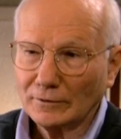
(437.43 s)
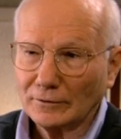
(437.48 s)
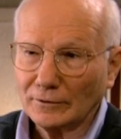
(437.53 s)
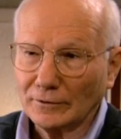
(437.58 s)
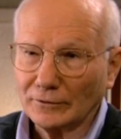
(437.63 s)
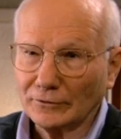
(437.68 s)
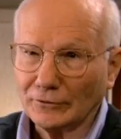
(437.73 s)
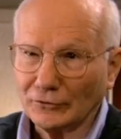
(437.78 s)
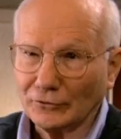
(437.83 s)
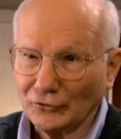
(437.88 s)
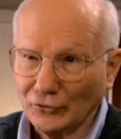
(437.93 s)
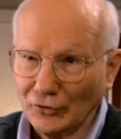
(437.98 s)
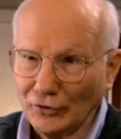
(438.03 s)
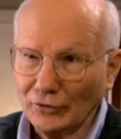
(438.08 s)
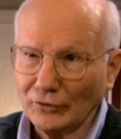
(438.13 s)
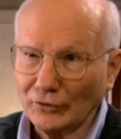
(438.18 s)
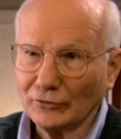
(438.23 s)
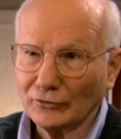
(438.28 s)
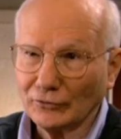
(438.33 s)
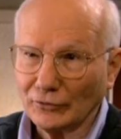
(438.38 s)
that the
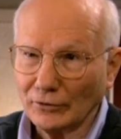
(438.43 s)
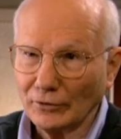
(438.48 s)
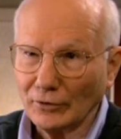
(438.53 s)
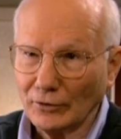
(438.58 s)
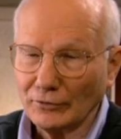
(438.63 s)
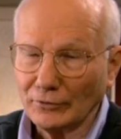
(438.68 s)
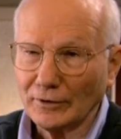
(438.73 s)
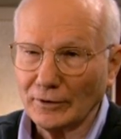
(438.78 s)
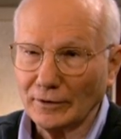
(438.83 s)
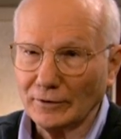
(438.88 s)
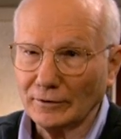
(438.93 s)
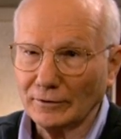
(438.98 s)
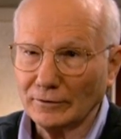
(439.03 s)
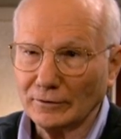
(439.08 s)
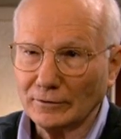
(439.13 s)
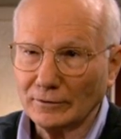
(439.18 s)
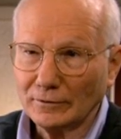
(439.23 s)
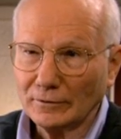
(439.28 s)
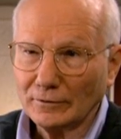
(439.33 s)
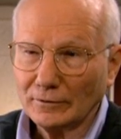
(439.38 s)
genes are located
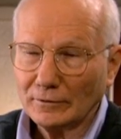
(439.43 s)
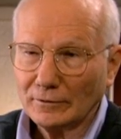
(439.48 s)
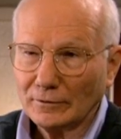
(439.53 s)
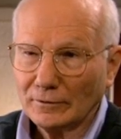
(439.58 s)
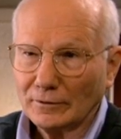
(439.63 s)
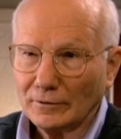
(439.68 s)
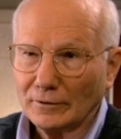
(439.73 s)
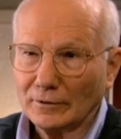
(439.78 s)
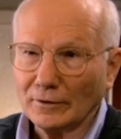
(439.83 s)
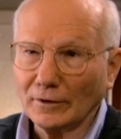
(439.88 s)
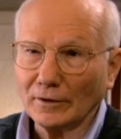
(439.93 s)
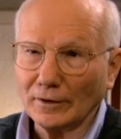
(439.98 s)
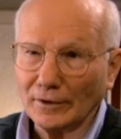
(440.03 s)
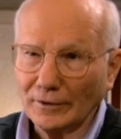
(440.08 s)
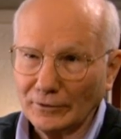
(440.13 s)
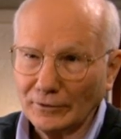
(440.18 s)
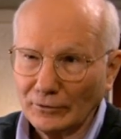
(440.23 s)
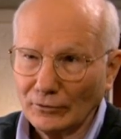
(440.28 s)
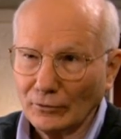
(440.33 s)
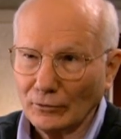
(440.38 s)
in a
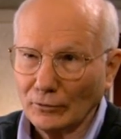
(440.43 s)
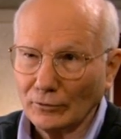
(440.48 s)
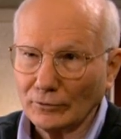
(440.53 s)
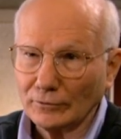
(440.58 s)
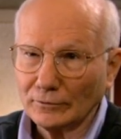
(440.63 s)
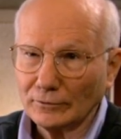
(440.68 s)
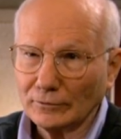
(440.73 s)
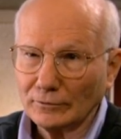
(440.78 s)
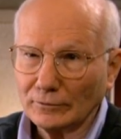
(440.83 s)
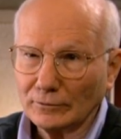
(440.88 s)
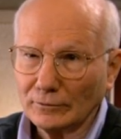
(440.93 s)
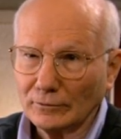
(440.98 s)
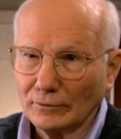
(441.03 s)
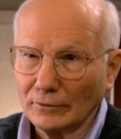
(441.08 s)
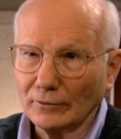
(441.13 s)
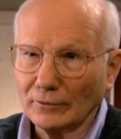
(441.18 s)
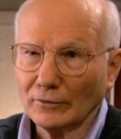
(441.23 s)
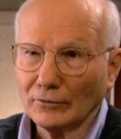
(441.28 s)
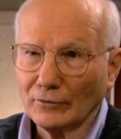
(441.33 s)
linear order on the